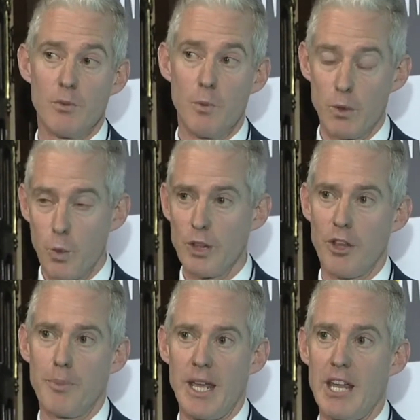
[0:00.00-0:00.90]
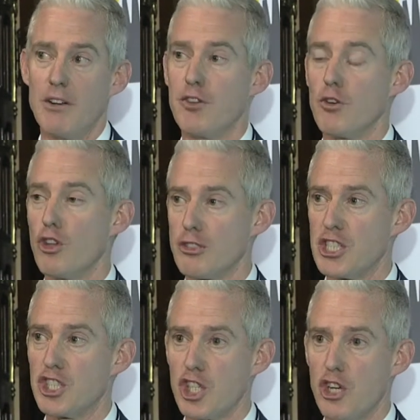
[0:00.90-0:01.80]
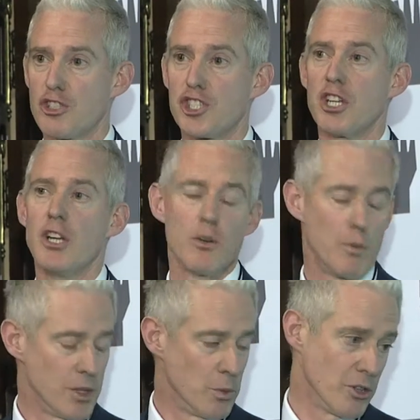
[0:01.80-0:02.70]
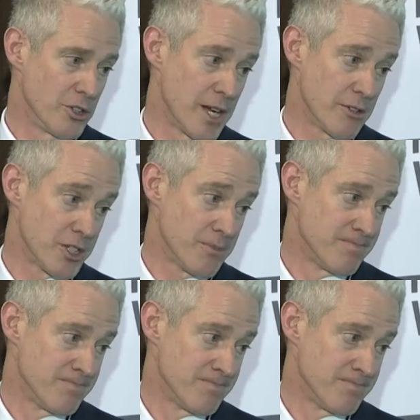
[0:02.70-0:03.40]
We will not be here if you're not in touch with the world around you.